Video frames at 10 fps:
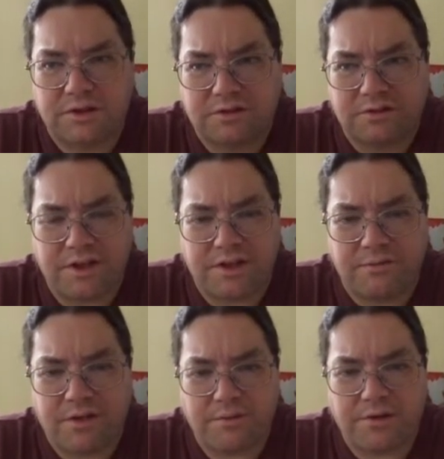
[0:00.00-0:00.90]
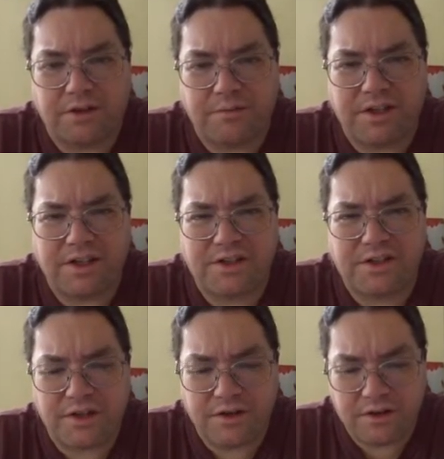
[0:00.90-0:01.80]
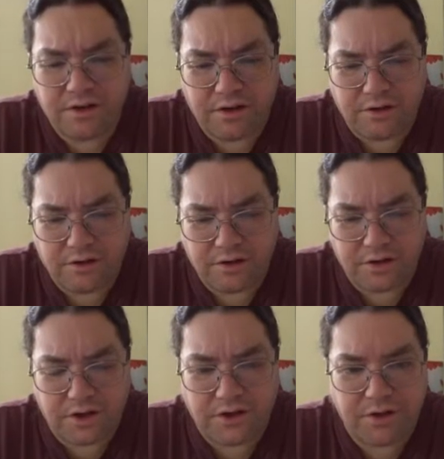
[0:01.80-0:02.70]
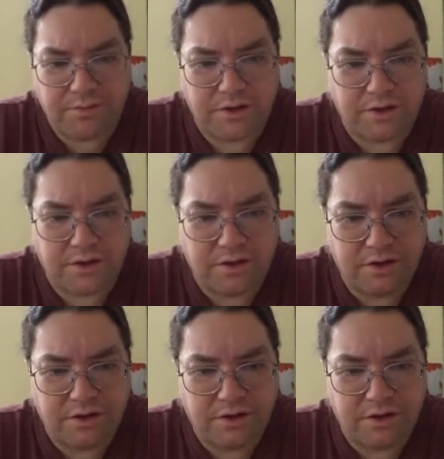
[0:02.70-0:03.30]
I think sometime early mid next year. I think they're gonna start shipping the